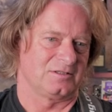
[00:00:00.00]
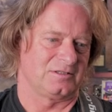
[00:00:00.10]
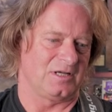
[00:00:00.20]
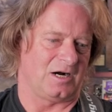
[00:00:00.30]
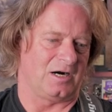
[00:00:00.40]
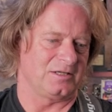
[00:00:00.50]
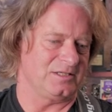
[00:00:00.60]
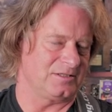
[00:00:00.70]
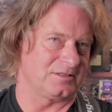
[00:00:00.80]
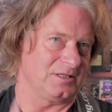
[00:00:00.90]
there are
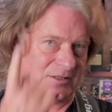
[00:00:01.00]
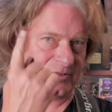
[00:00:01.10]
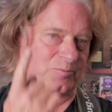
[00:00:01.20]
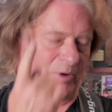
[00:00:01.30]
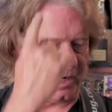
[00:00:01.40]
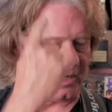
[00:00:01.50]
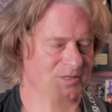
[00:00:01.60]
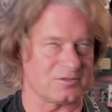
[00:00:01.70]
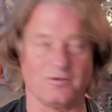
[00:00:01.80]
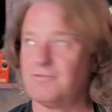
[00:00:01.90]
these little
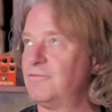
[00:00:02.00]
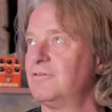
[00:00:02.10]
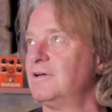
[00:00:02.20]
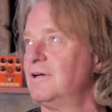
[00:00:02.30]
sparks of,